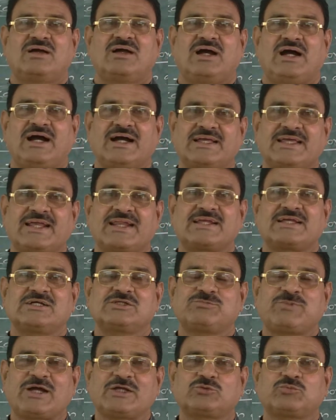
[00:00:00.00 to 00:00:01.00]
Agaricus
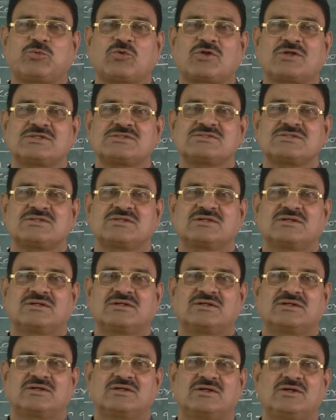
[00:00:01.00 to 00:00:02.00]
bisporus,
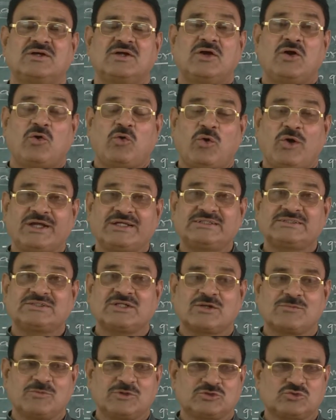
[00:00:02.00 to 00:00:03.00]
oyster
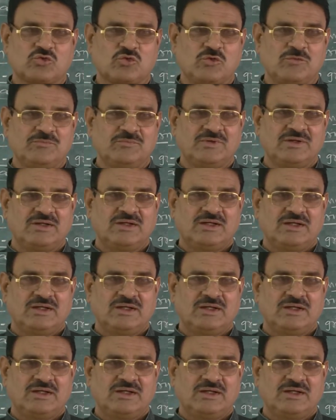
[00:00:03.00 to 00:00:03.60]
mushroom,